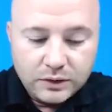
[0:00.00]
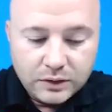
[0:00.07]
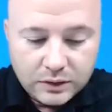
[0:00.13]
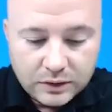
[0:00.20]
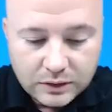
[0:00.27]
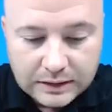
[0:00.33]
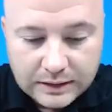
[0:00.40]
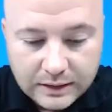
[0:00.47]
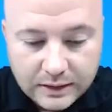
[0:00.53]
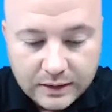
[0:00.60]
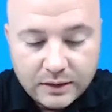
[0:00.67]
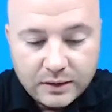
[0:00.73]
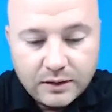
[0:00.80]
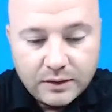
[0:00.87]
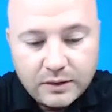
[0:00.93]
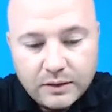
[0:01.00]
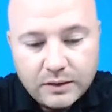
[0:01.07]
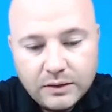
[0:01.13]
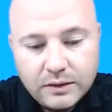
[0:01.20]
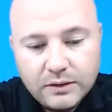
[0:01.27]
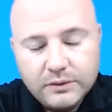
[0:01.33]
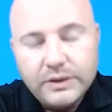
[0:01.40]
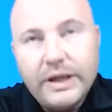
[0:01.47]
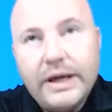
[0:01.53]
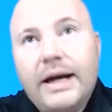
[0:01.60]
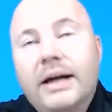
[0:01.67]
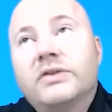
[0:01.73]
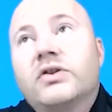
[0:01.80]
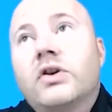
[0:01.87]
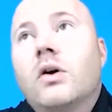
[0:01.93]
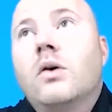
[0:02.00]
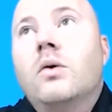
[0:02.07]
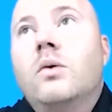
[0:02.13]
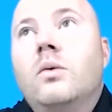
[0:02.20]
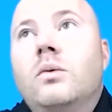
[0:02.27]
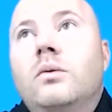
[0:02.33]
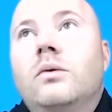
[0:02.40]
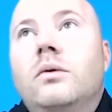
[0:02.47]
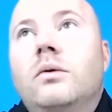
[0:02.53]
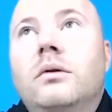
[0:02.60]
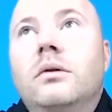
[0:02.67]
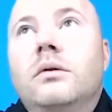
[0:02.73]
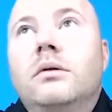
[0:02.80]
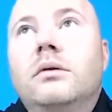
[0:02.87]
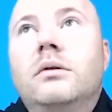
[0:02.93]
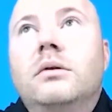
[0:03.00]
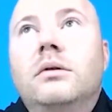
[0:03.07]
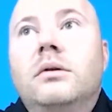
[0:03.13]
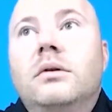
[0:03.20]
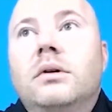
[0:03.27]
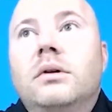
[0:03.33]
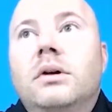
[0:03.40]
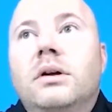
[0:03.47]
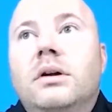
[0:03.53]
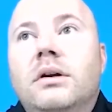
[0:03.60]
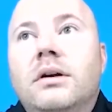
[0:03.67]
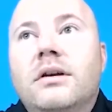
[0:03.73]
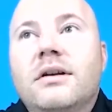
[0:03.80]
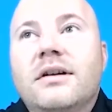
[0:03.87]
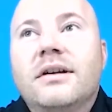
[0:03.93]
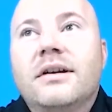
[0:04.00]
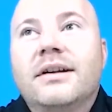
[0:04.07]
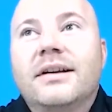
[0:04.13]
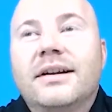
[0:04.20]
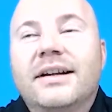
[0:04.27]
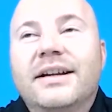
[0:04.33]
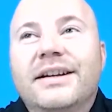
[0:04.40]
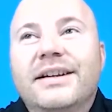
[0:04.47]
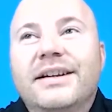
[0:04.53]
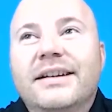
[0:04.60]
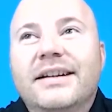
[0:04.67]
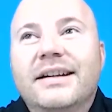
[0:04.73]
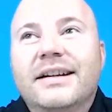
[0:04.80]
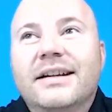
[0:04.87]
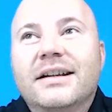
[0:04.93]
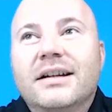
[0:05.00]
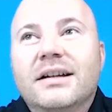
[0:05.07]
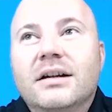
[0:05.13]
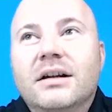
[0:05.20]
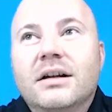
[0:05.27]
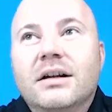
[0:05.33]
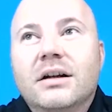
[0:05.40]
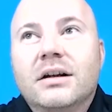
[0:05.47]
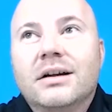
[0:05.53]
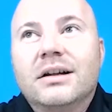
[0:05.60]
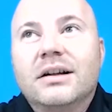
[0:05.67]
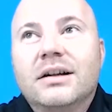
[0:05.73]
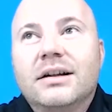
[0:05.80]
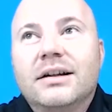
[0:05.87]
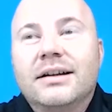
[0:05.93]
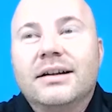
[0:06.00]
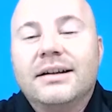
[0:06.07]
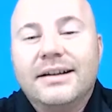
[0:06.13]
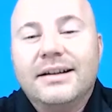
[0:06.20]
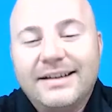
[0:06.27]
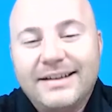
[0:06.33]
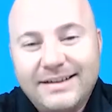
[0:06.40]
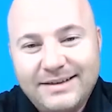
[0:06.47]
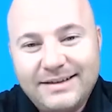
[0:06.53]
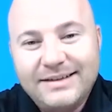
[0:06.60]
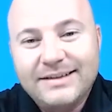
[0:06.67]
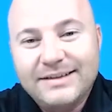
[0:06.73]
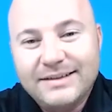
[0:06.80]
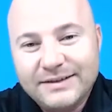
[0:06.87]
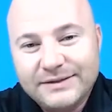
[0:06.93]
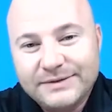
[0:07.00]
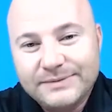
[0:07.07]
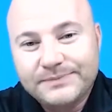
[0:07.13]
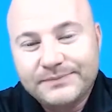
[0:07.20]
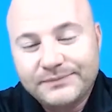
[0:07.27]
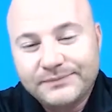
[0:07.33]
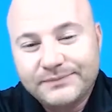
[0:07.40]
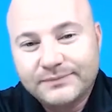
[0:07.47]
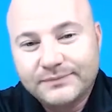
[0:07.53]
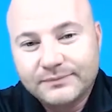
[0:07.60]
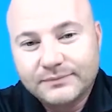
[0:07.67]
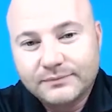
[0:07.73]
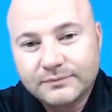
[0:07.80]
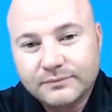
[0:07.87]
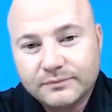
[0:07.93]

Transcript: This person isn't speaking.